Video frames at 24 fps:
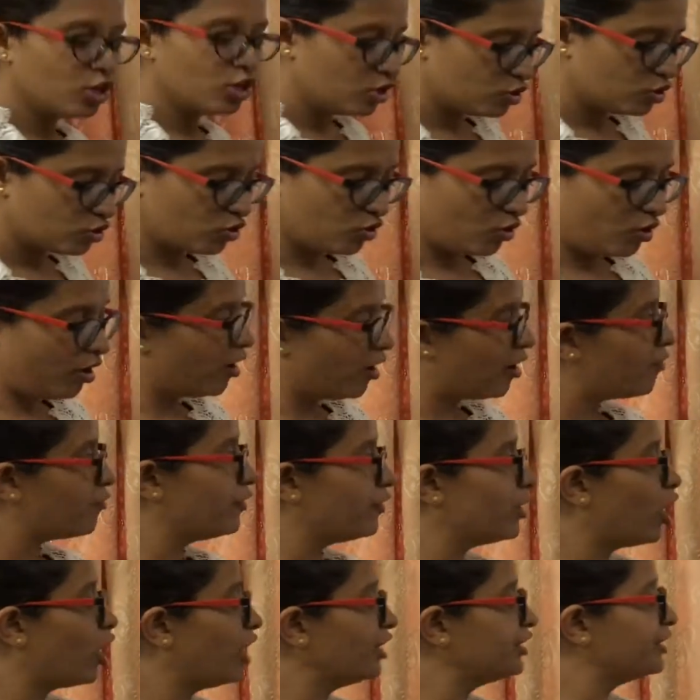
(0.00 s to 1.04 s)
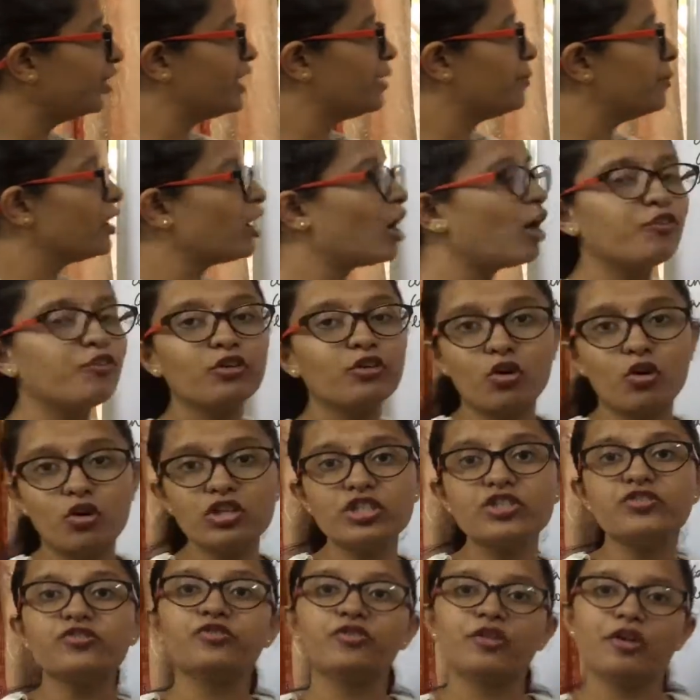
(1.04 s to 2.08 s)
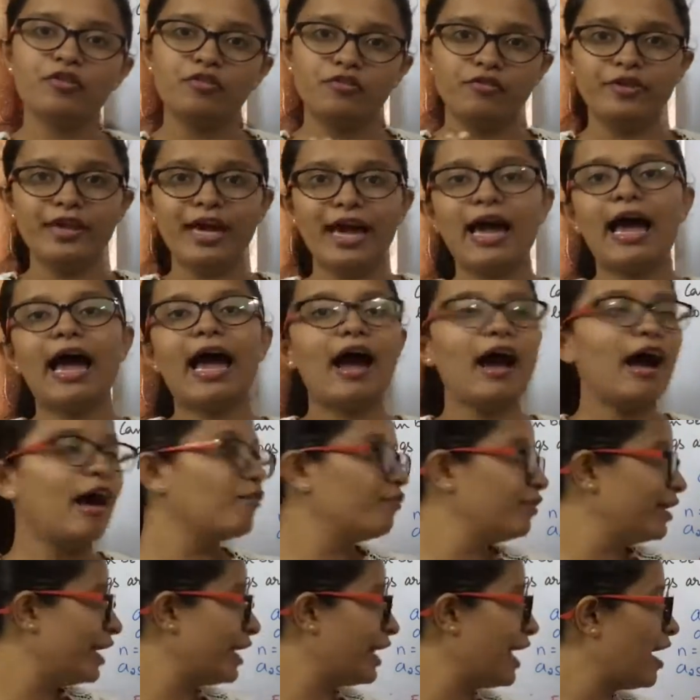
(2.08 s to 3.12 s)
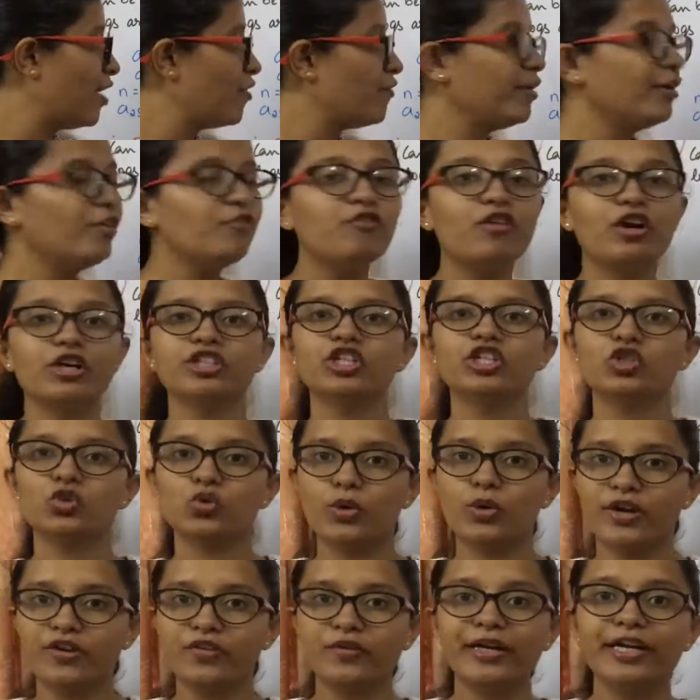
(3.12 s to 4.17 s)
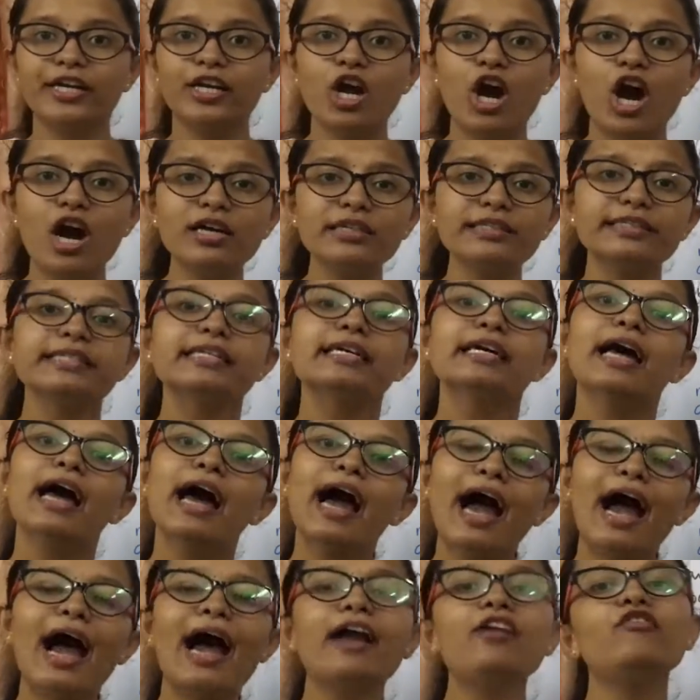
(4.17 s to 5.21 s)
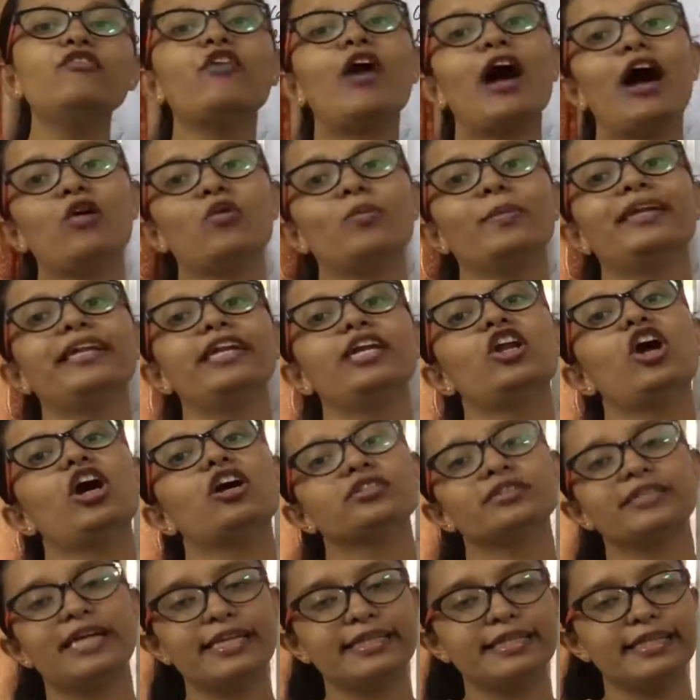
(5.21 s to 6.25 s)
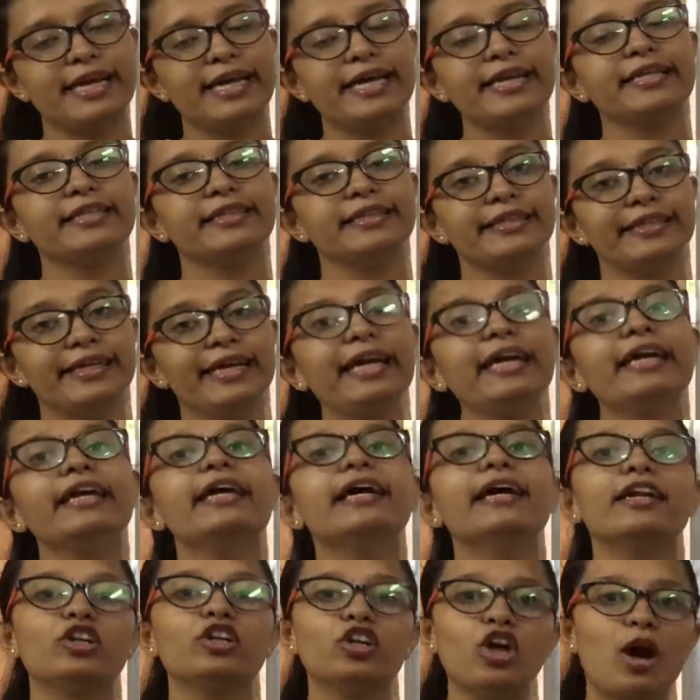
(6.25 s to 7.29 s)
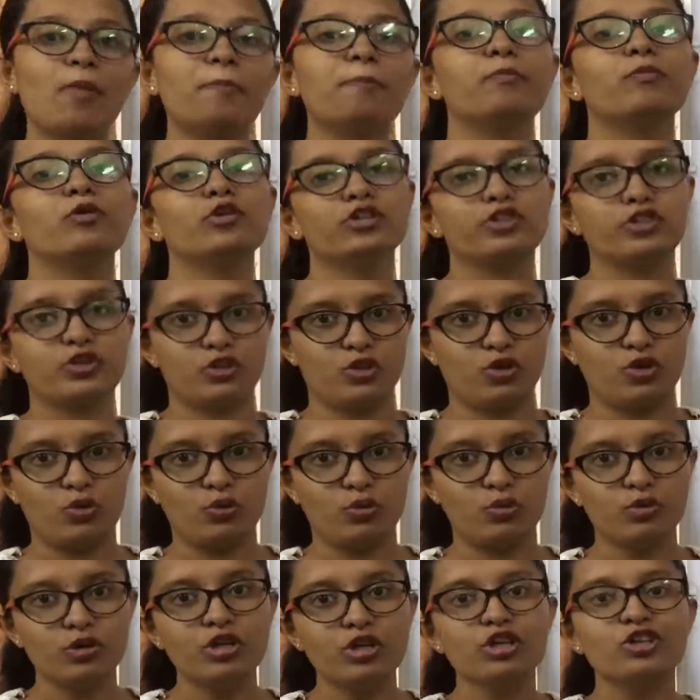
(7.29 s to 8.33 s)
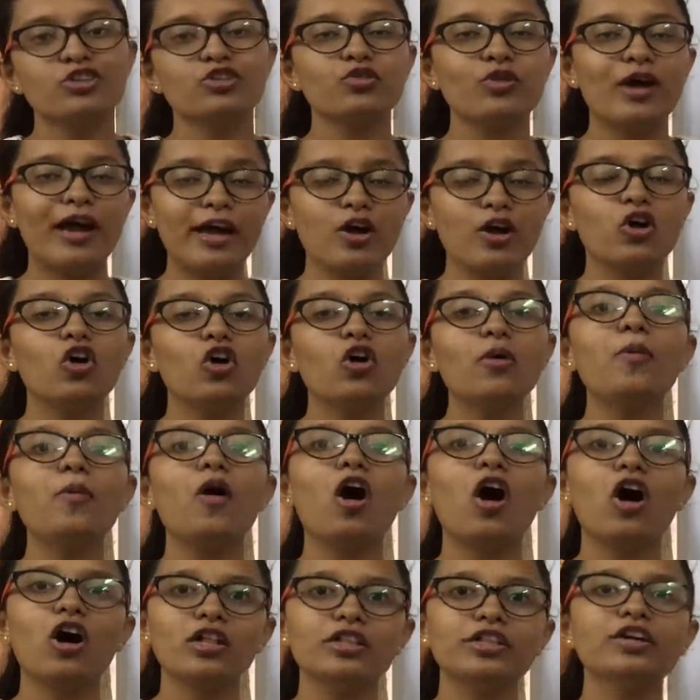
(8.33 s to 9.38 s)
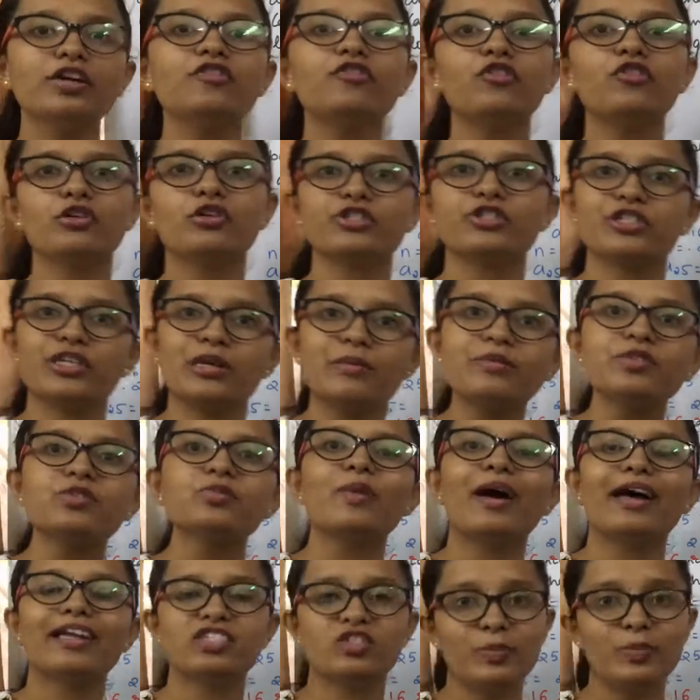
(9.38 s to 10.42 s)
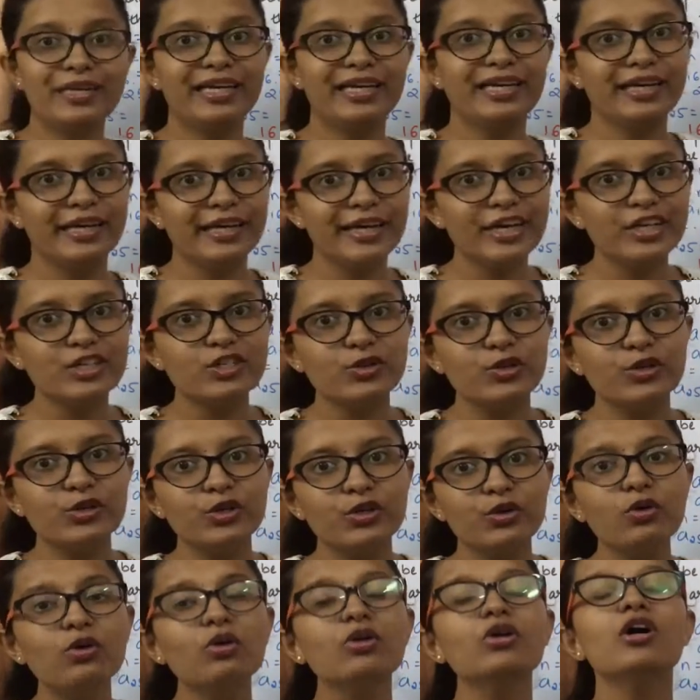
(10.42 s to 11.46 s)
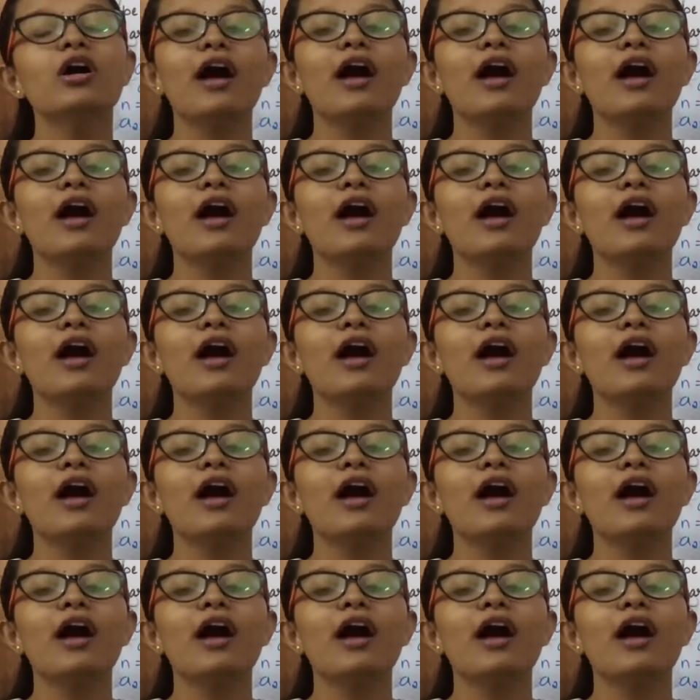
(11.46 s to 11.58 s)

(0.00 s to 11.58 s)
So we got the number of rows we are having for the 200 logs and how many logs are there in the topmost row. So I hope all the 4 sums must be clear to you,